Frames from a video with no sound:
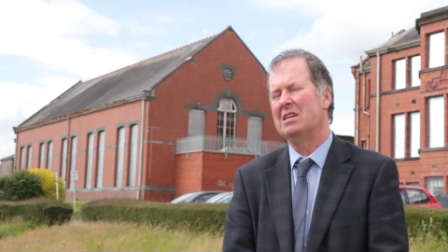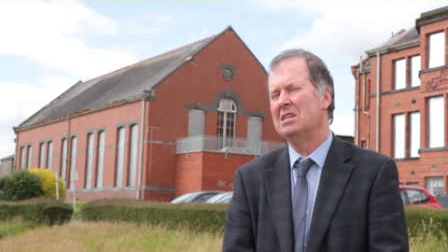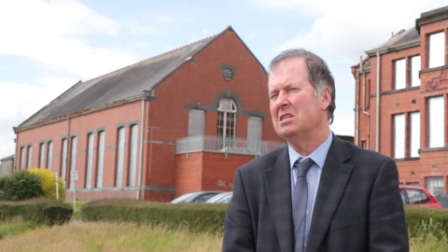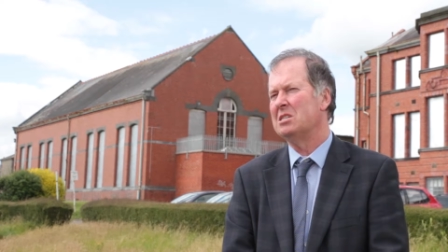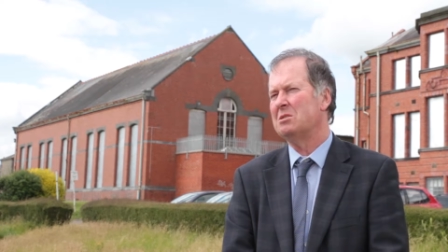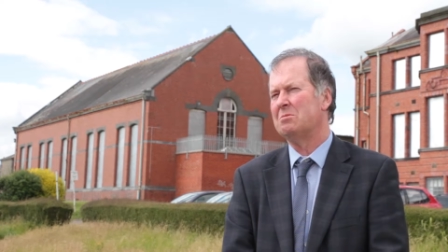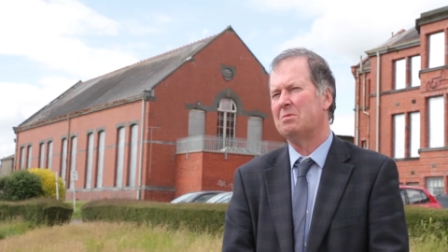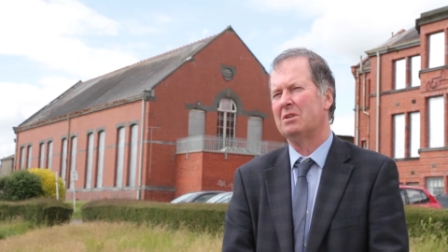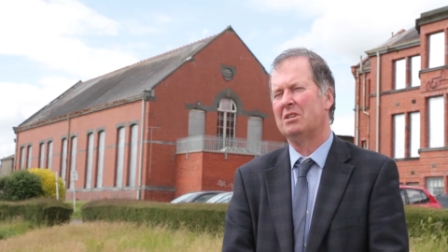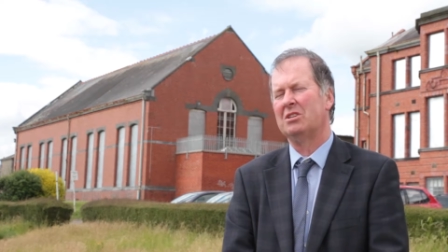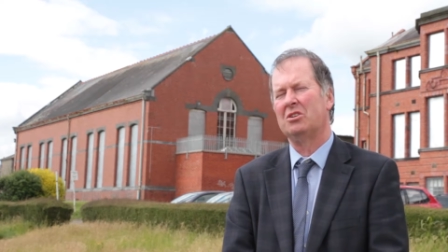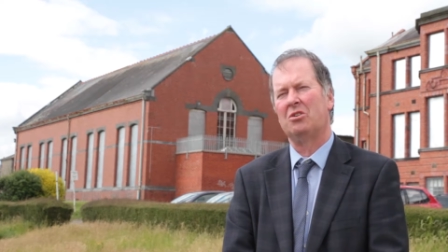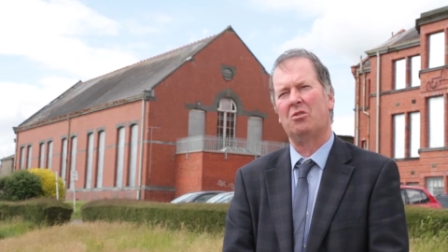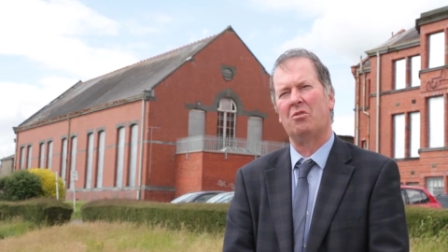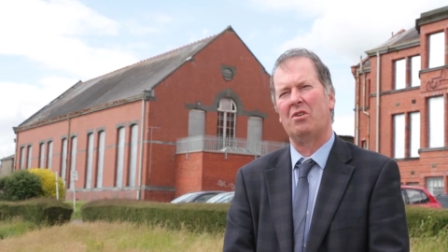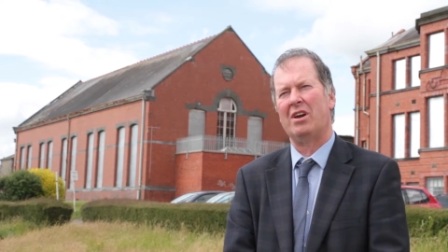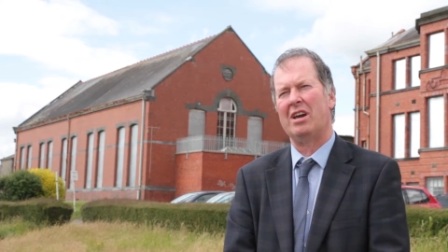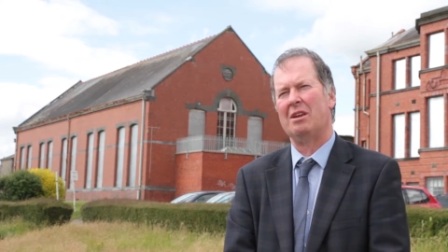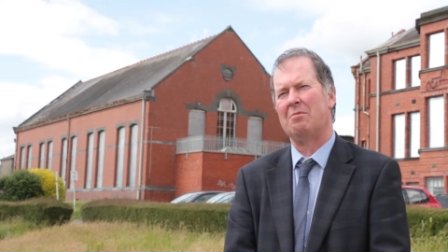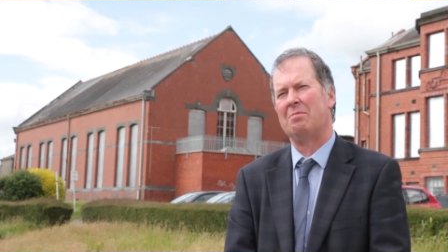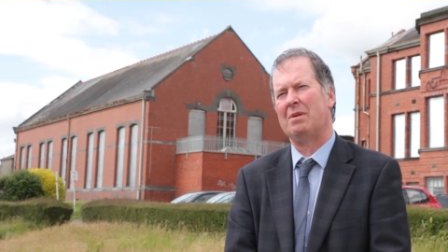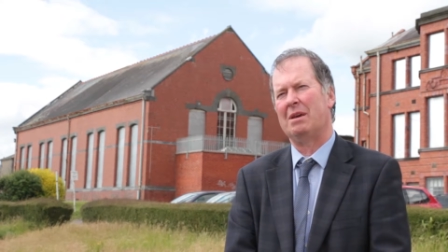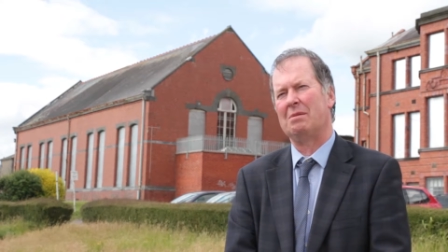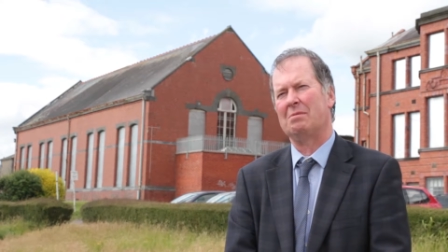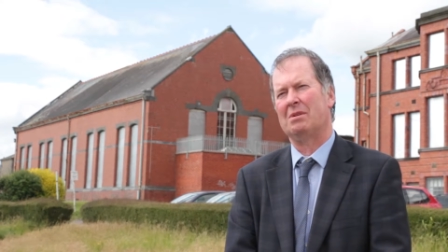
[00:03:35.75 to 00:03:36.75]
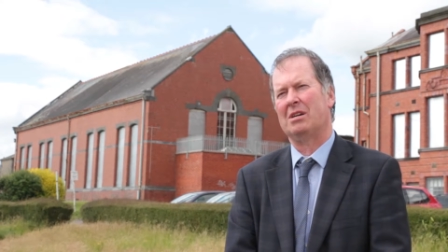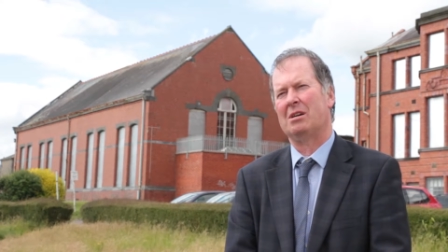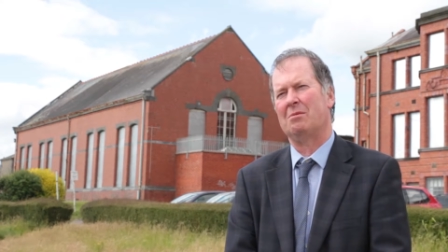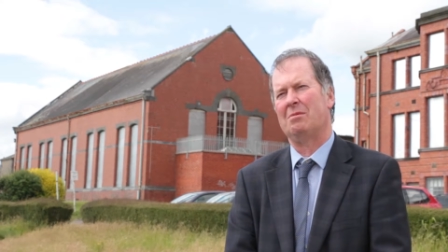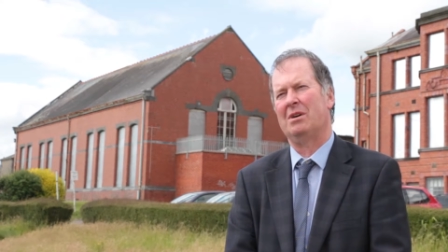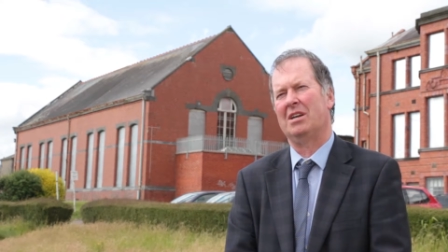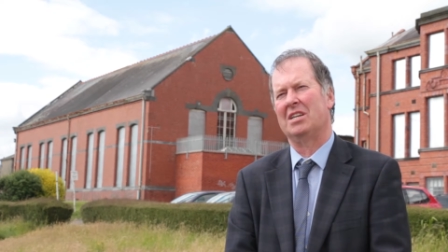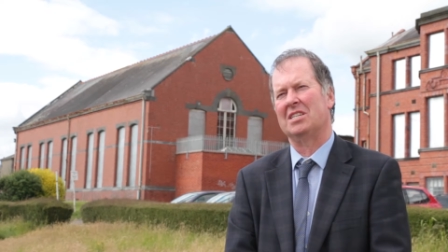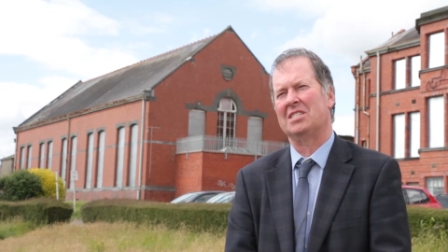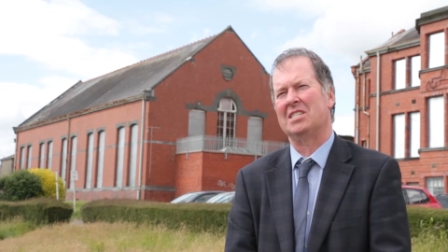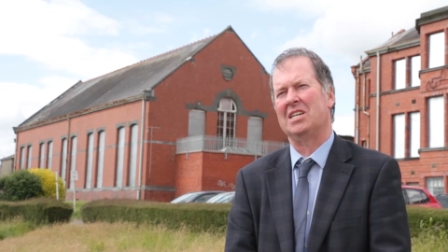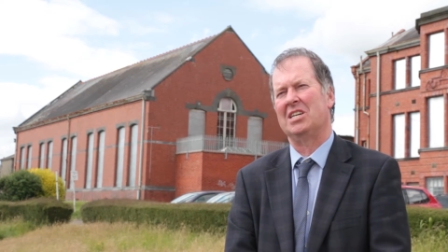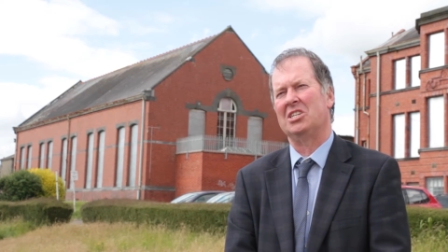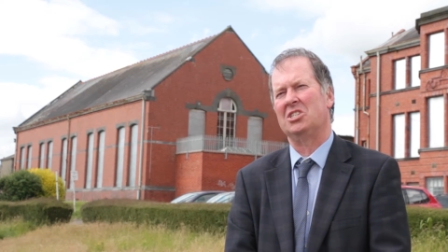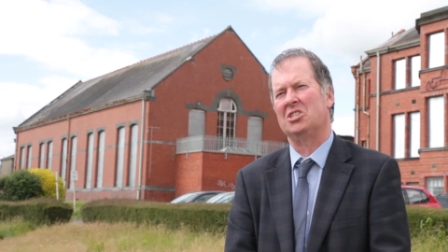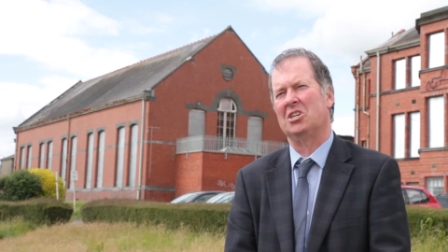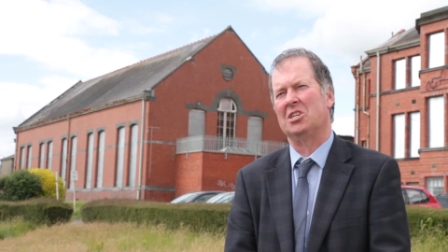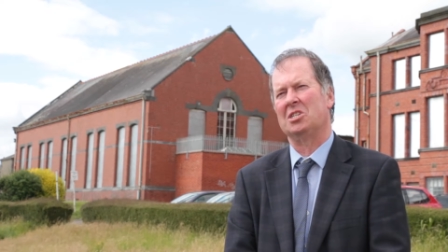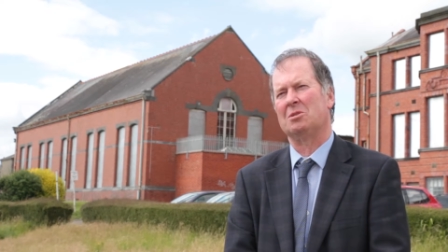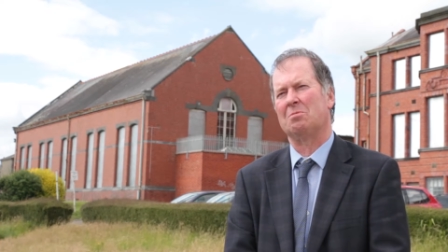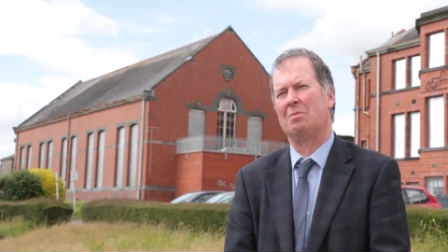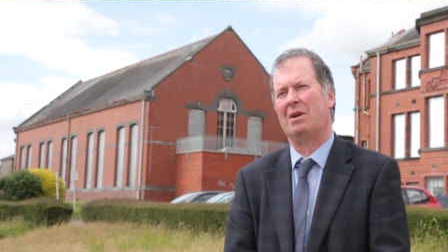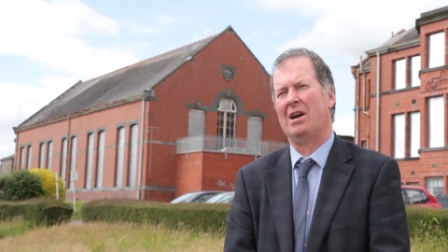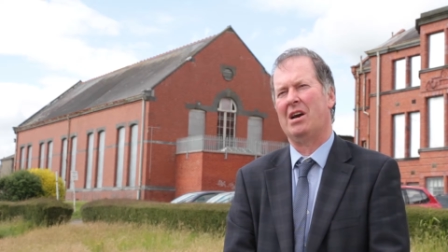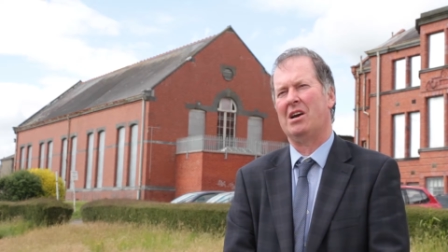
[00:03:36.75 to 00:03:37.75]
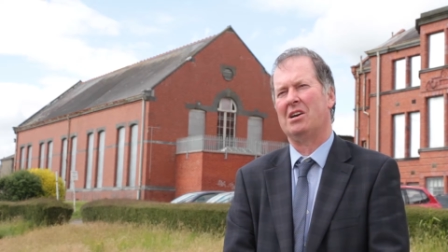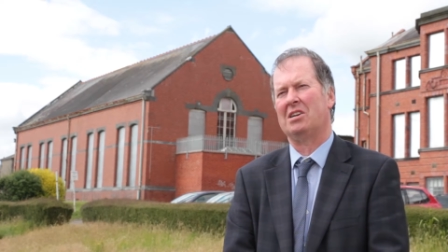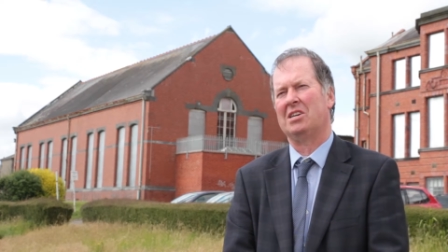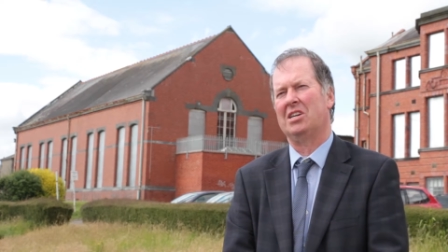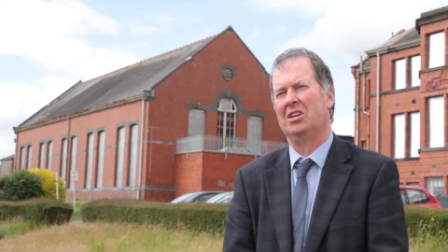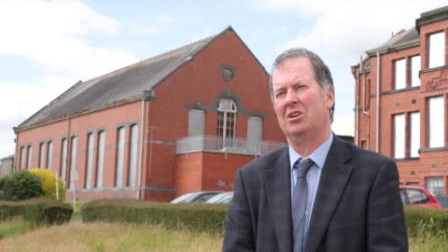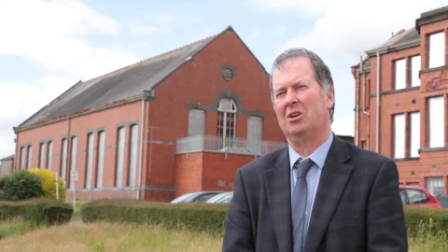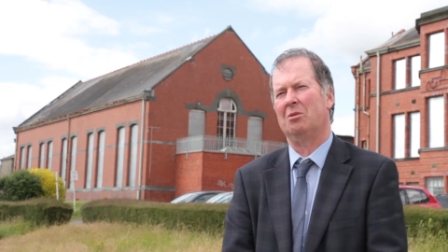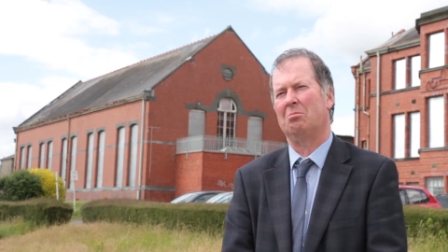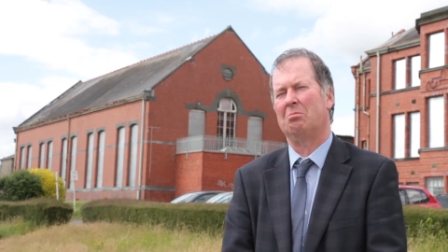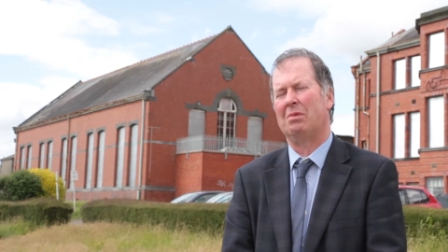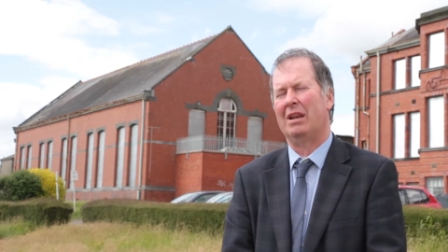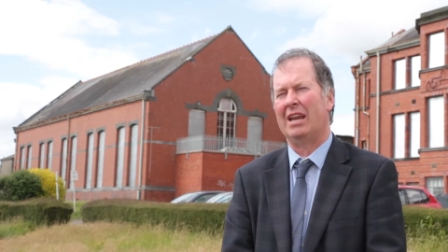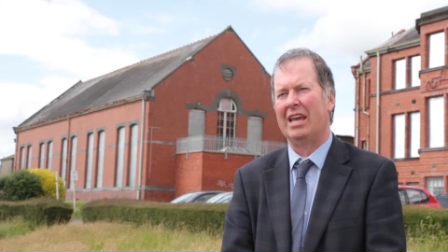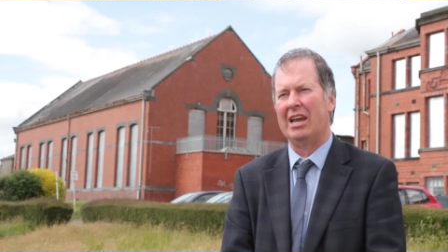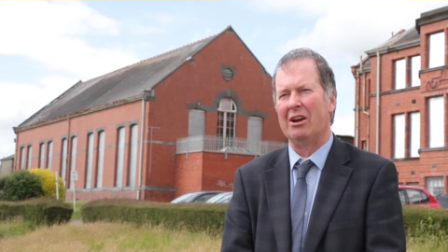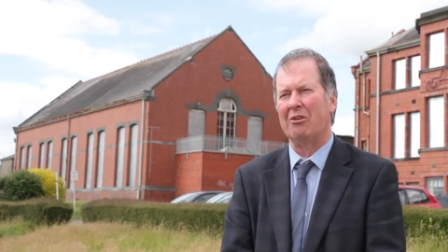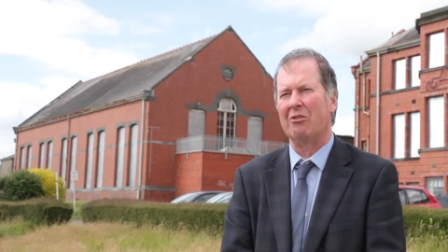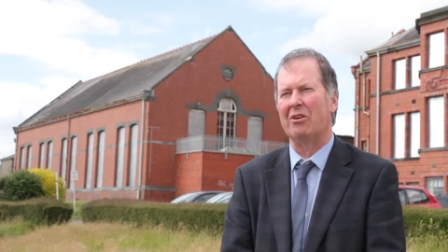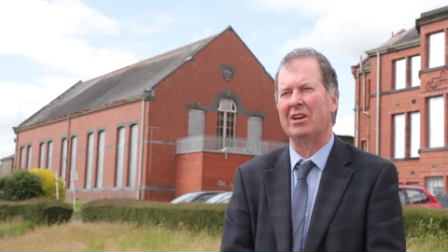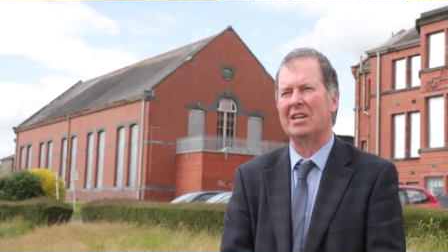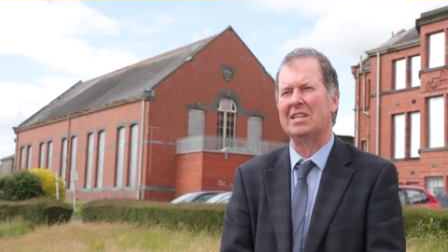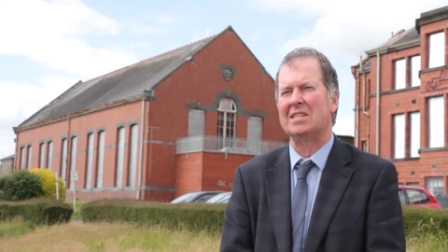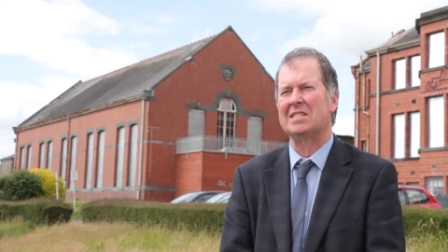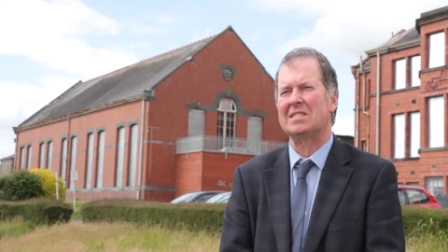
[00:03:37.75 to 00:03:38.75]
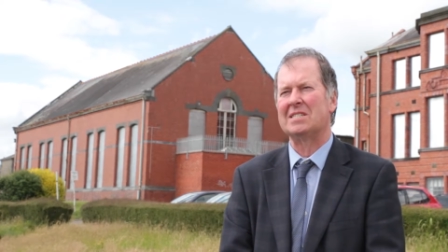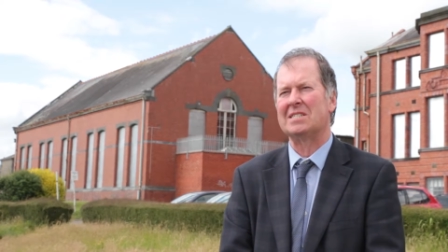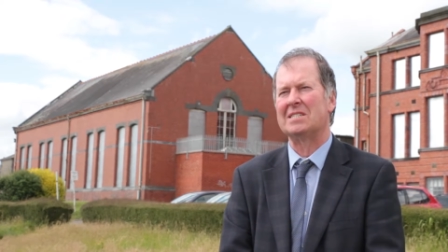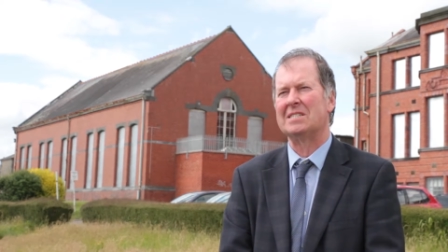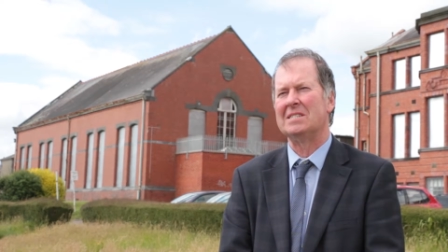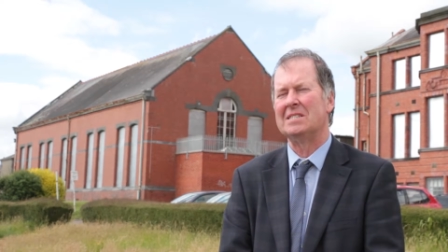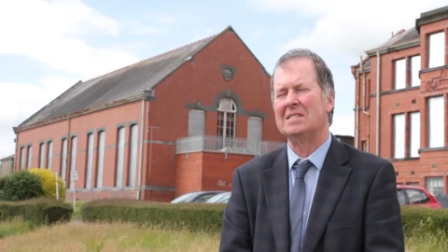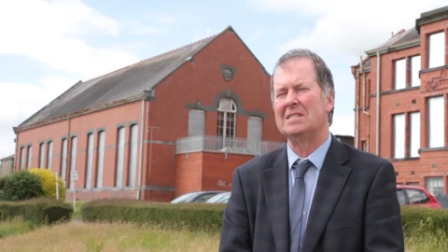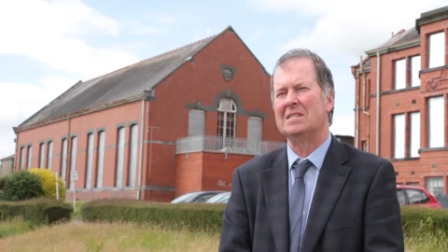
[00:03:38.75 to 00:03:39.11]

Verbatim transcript: It's been great people come out of Saint Johns Park, you know, playwrights.